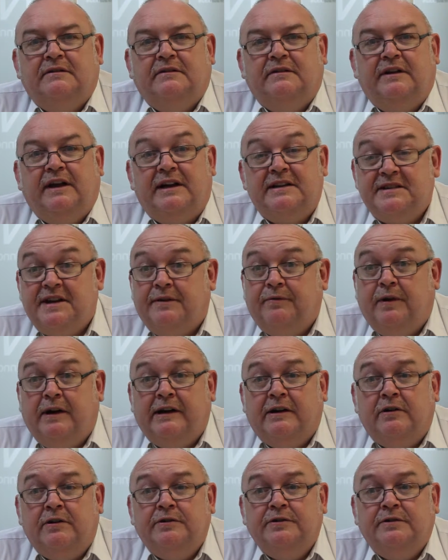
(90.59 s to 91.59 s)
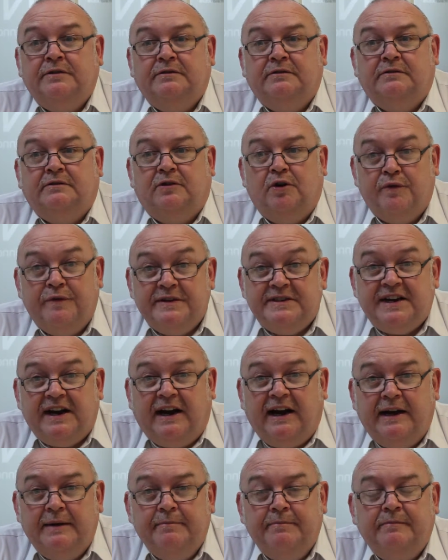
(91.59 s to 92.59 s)
The asset record, over
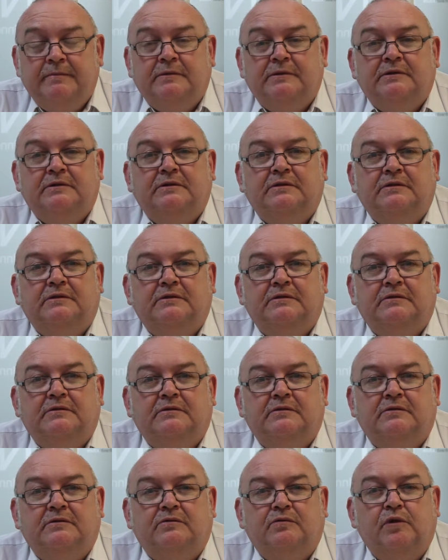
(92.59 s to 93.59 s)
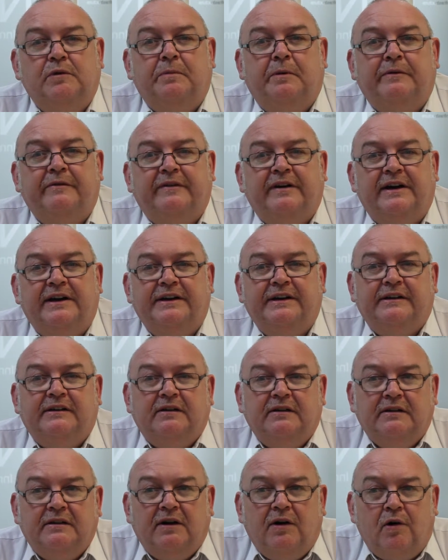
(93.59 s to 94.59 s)
time, will provide
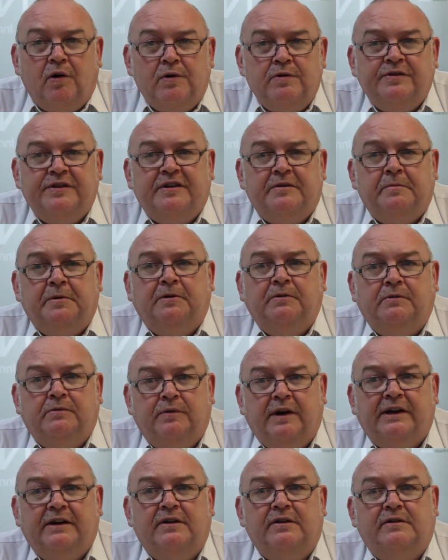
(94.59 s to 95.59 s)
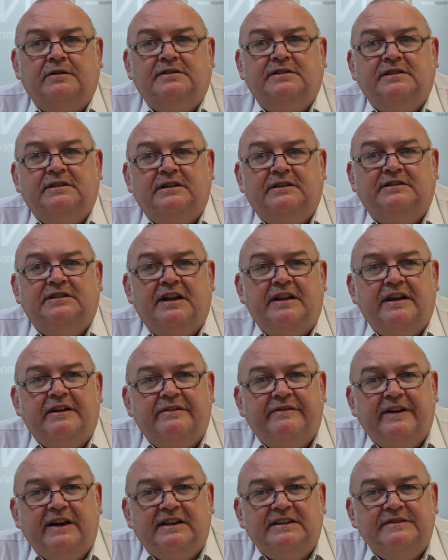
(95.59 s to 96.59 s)
auditable records as to the
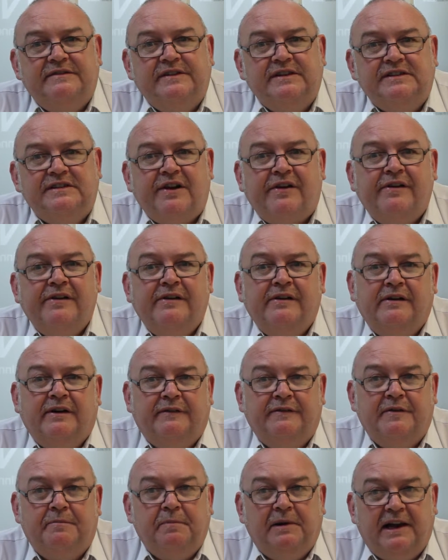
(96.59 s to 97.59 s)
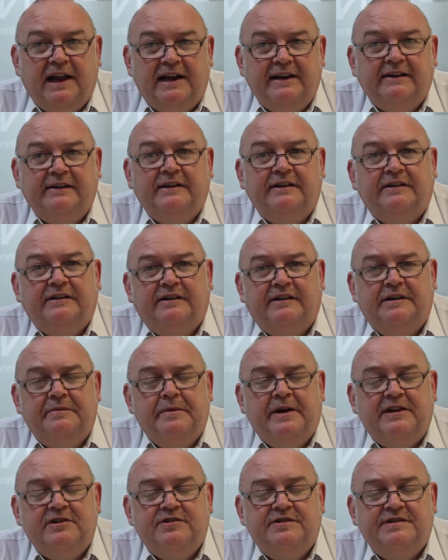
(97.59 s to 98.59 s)
effectiveness of the planned and
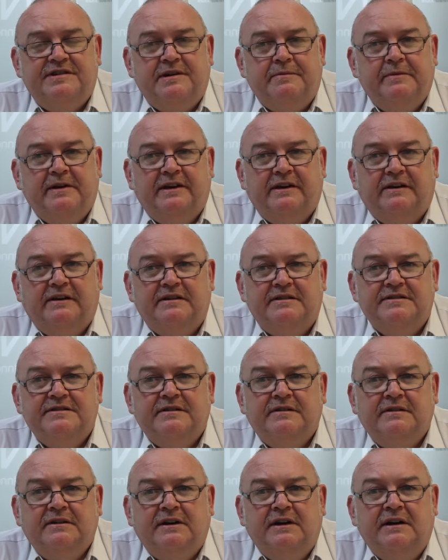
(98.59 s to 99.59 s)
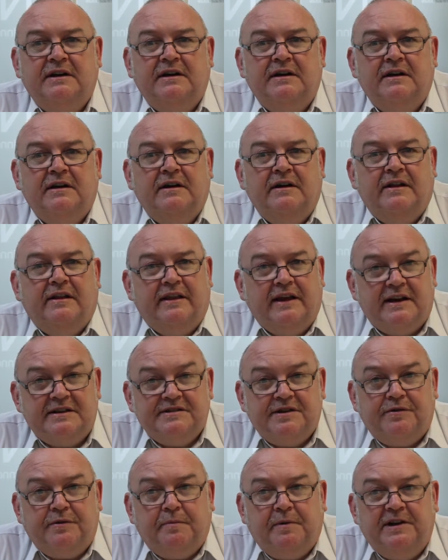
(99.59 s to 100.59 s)
emergency maintenance, the
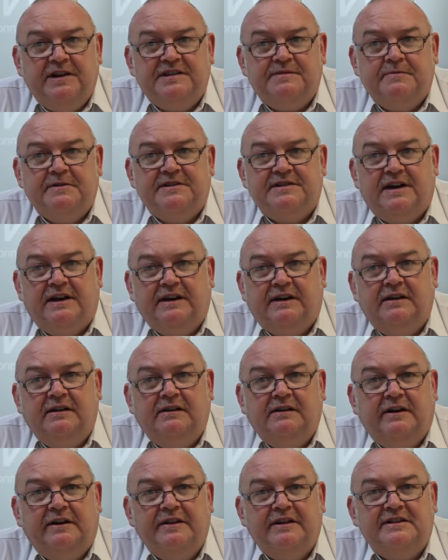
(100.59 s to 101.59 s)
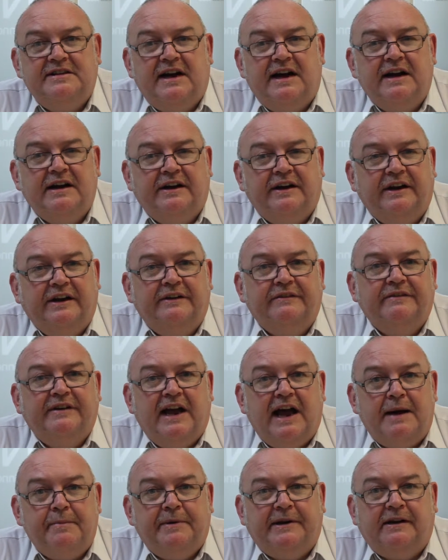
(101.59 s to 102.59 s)
asset replacement cycle and the targeting of
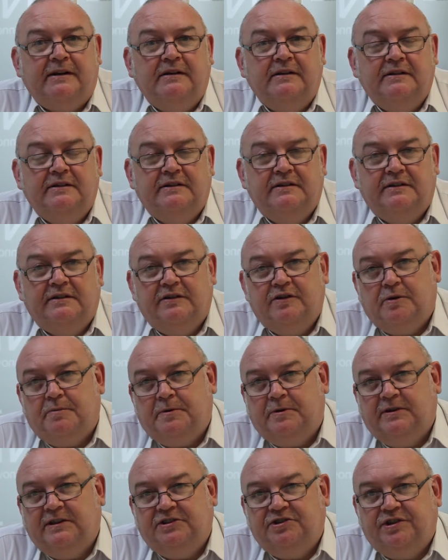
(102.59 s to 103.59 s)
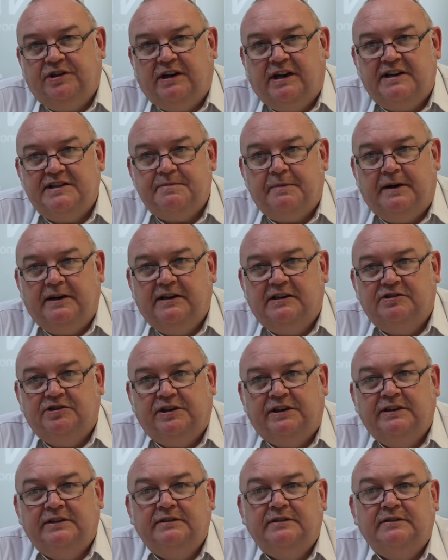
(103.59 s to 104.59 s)
capital and operational expenditure.